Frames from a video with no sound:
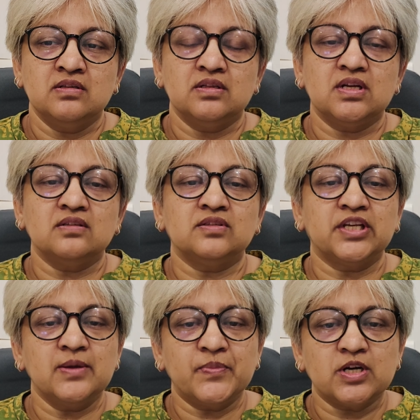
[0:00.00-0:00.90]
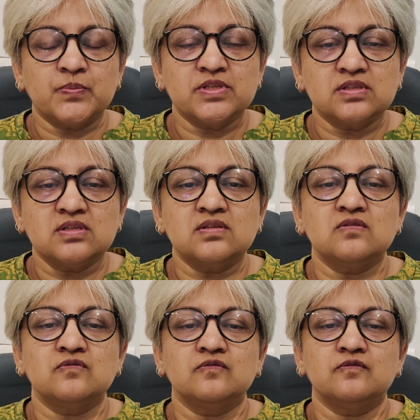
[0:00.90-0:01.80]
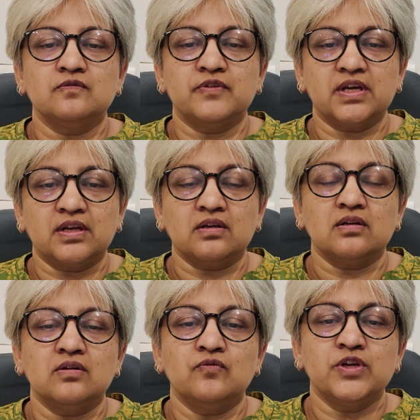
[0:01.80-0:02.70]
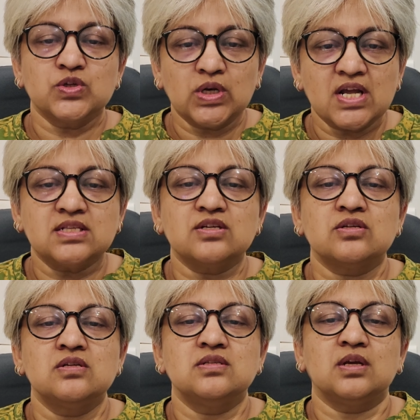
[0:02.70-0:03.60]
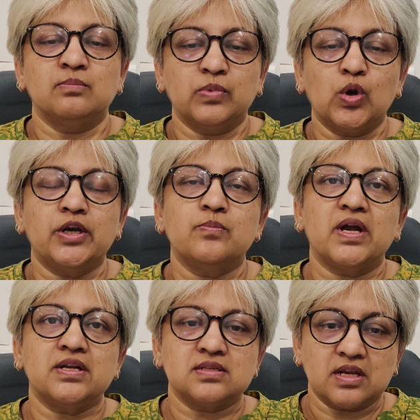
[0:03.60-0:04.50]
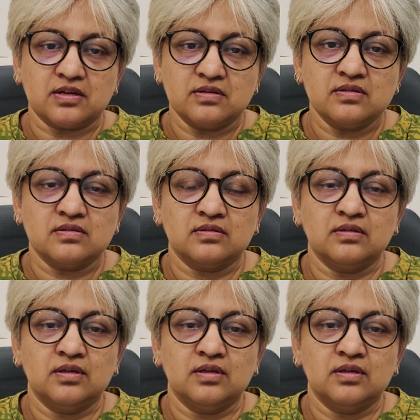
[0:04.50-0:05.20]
There are three purposes where visualization is employed by designers.